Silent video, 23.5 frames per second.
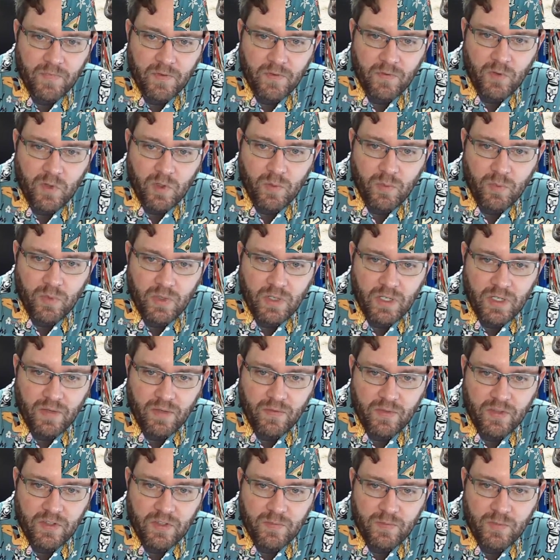The focal point
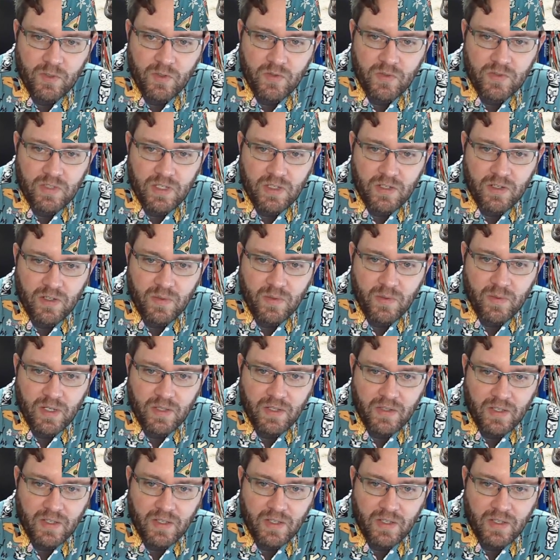of the dispute centered around